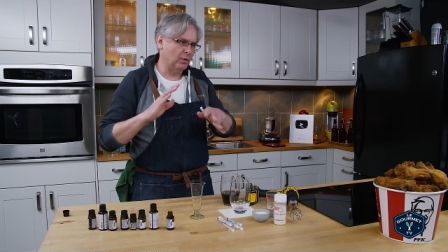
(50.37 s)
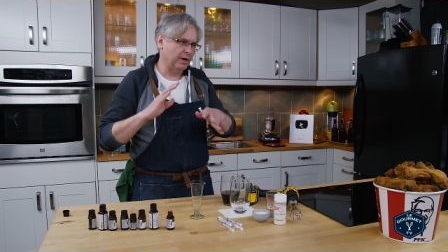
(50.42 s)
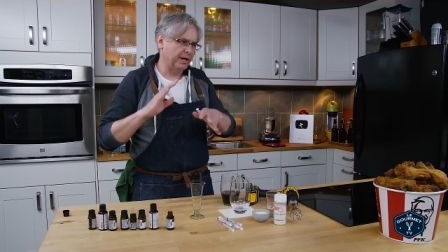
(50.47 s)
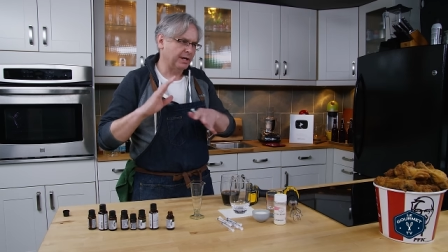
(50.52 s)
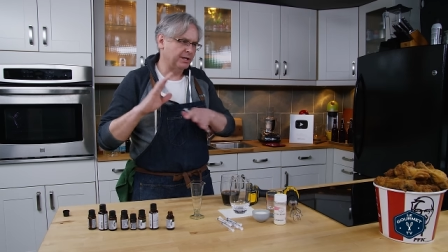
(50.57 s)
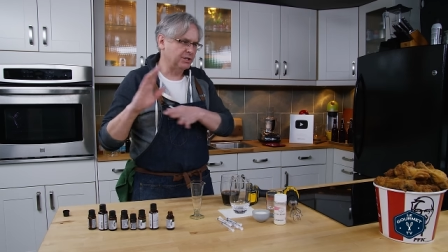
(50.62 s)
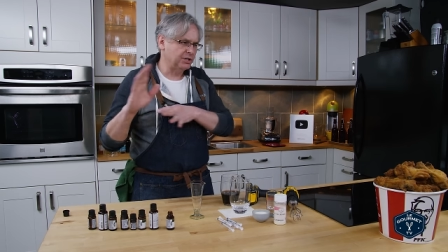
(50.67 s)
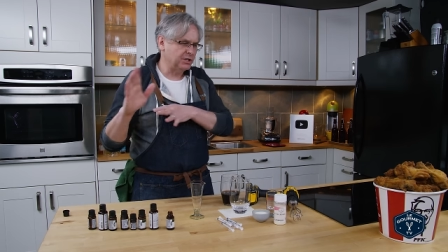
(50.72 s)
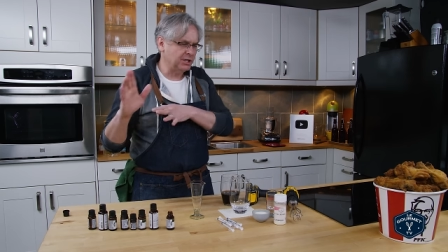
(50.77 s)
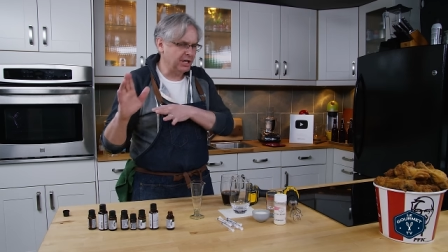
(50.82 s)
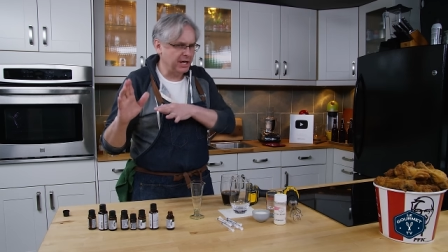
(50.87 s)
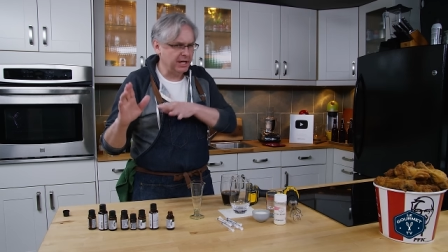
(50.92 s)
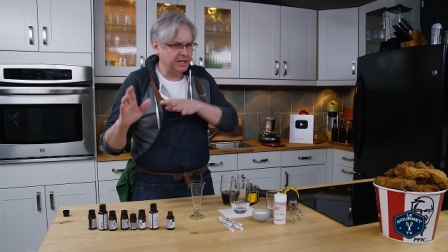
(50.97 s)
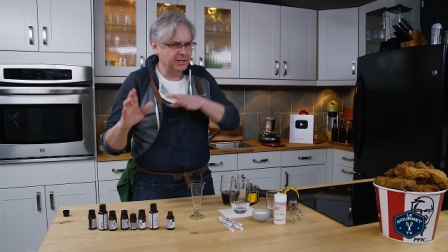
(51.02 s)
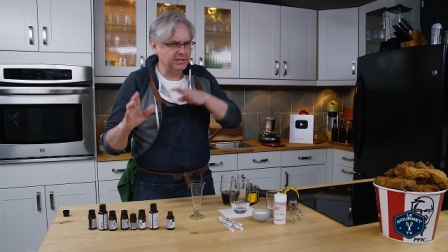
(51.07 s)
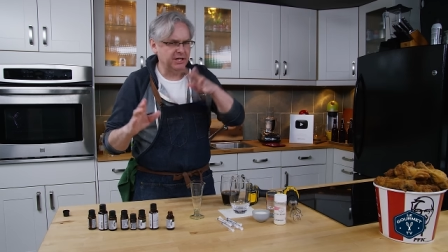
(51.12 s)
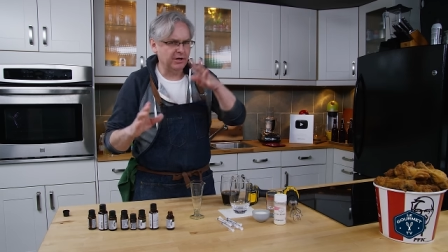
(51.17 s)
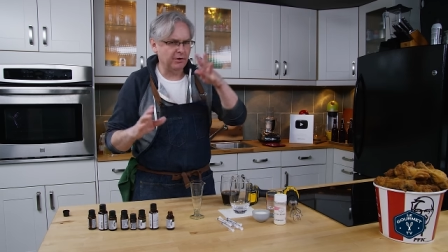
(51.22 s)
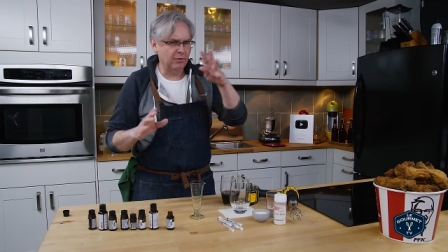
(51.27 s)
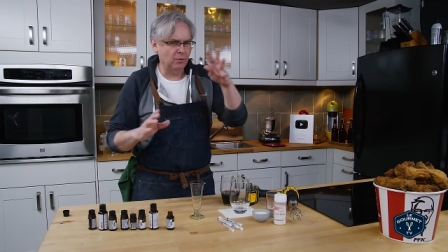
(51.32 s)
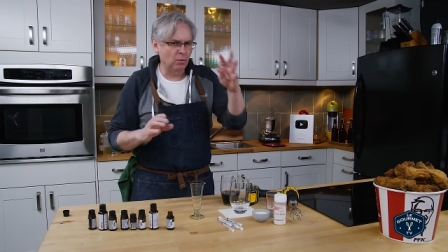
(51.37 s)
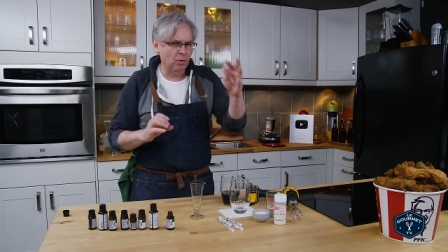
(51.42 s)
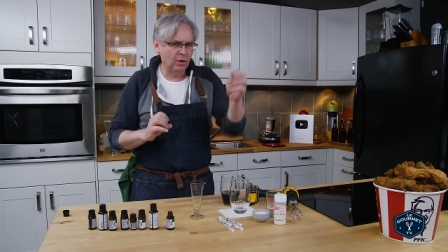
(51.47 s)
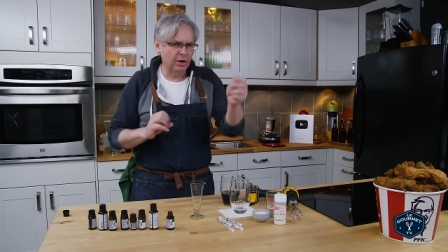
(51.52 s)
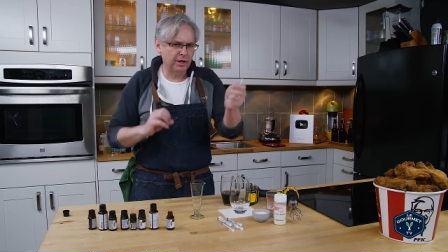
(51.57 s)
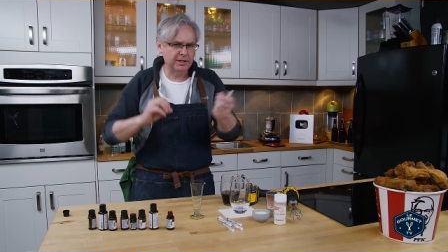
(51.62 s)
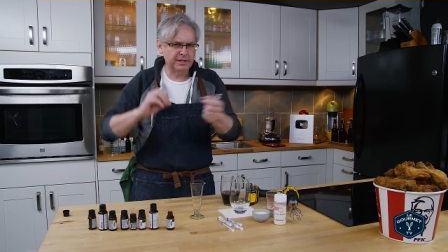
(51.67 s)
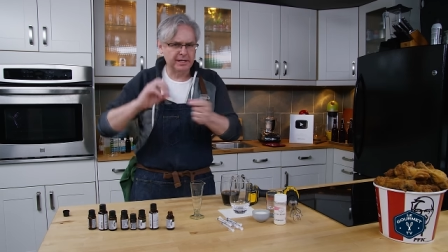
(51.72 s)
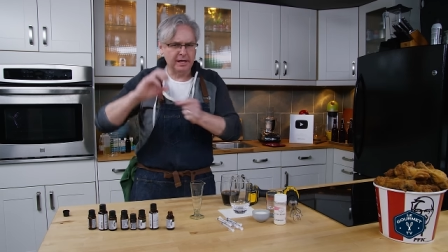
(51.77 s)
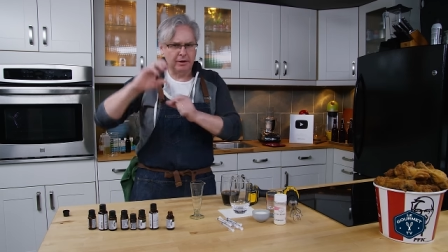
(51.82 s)
what I could change, how it
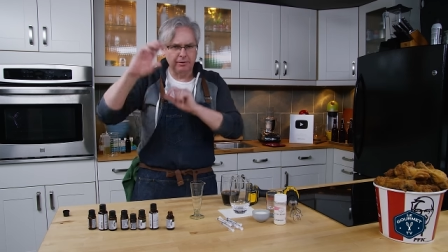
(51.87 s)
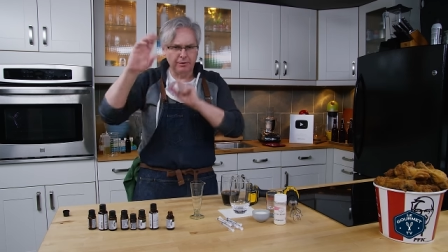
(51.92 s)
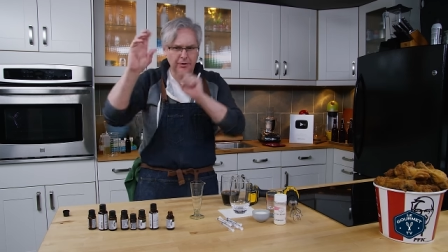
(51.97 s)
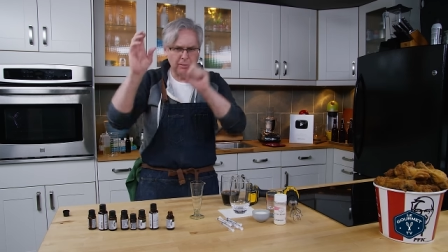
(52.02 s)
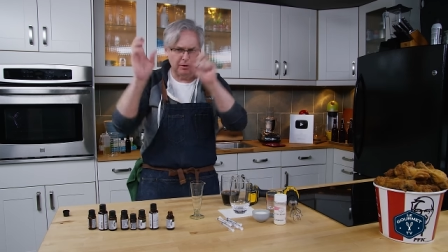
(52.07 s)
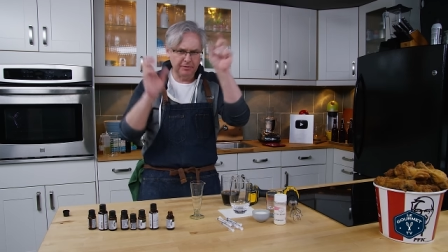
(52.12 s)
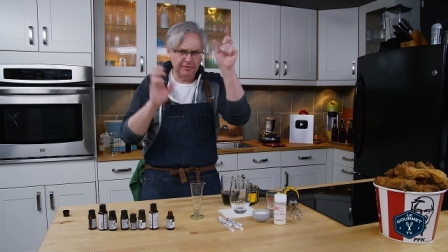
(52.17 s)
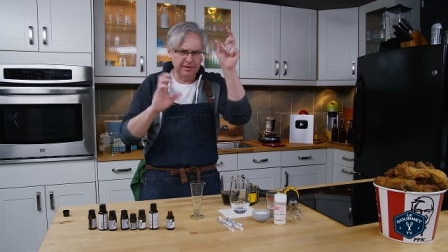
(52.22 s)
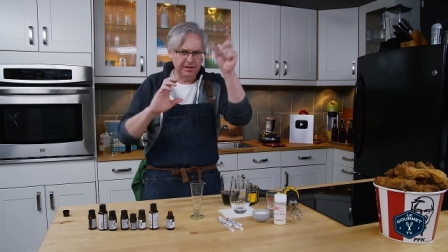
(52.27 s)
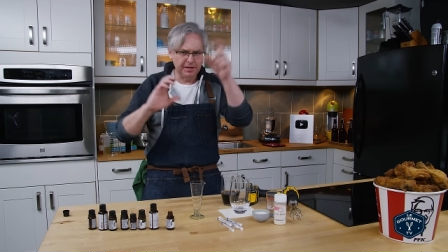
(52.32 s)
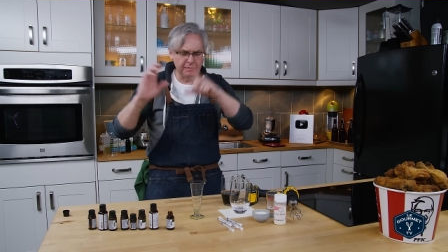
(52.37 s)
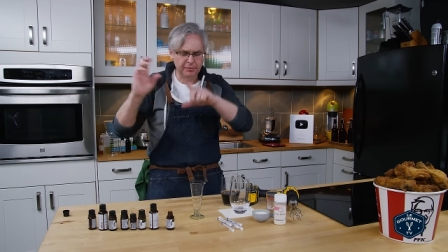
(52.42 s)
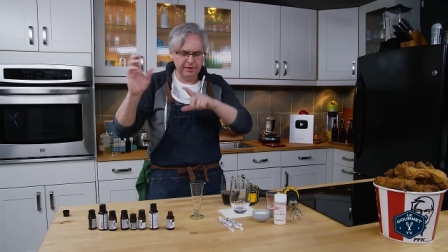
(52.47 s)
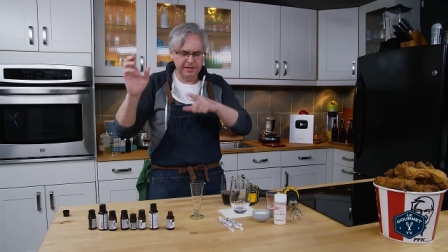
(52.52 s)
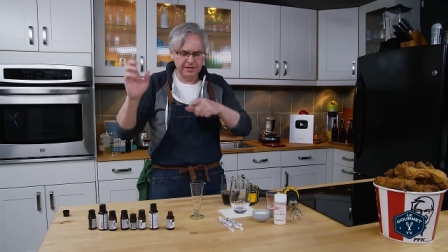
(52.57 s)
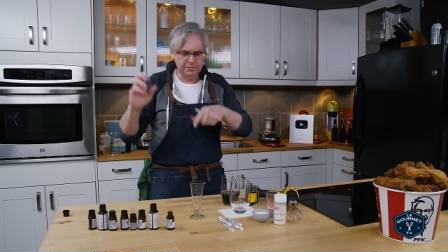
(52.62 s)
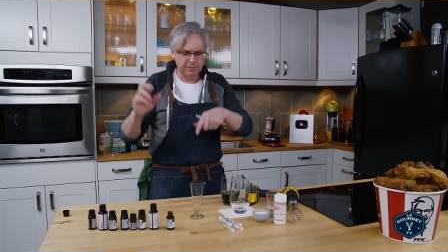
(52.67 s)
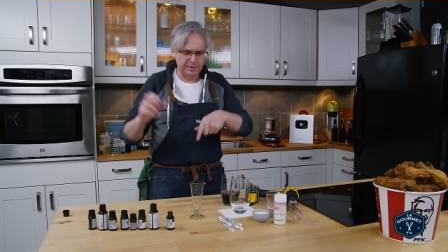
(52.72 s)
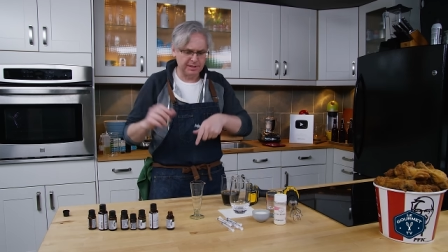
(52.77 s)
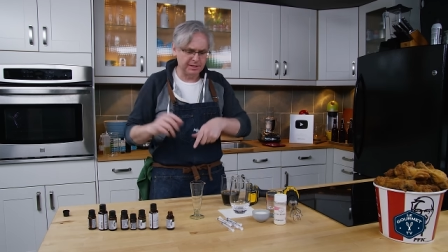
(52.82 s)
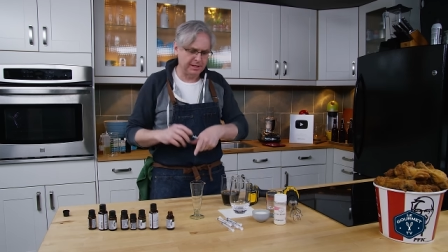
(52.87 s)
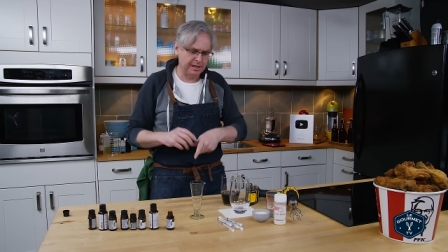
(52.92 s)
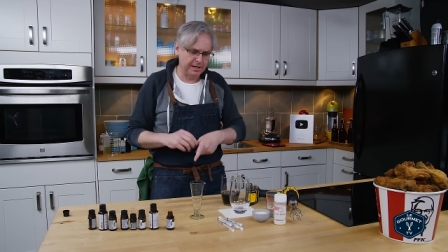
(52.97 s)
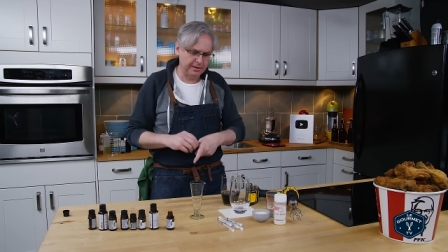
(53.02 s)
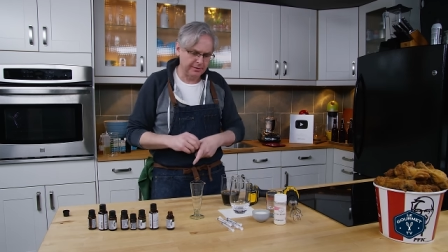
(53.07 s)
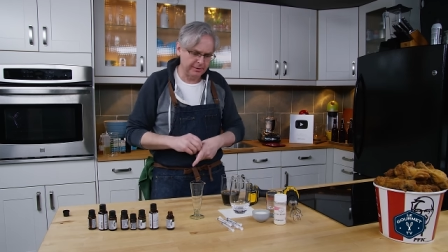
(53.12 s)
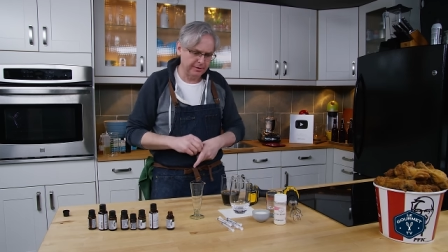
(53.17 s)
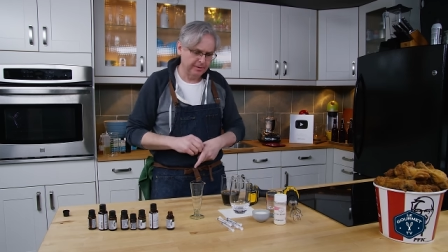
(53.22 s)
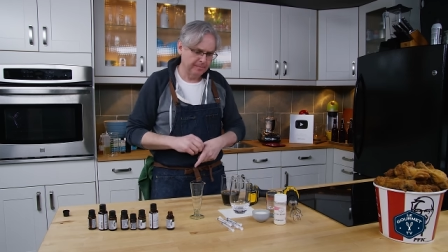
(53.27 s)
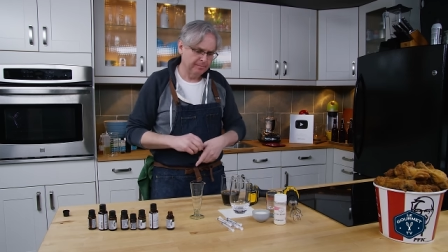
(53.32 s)
worked, how all the ingredients went
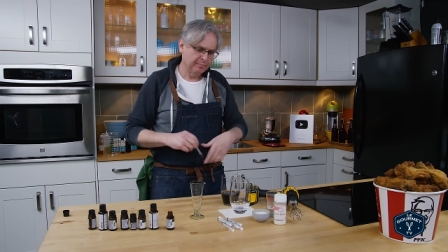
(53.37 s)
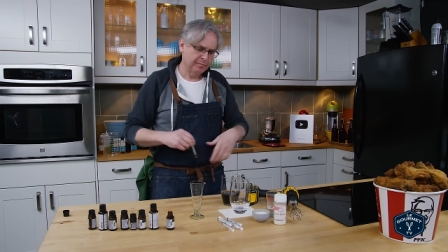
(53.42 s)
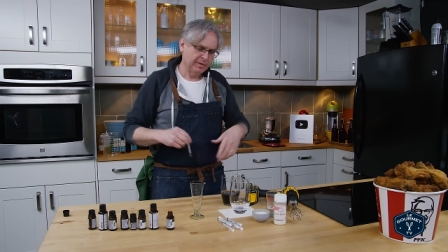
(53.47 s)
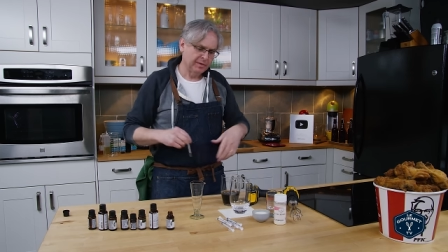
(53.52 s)
together.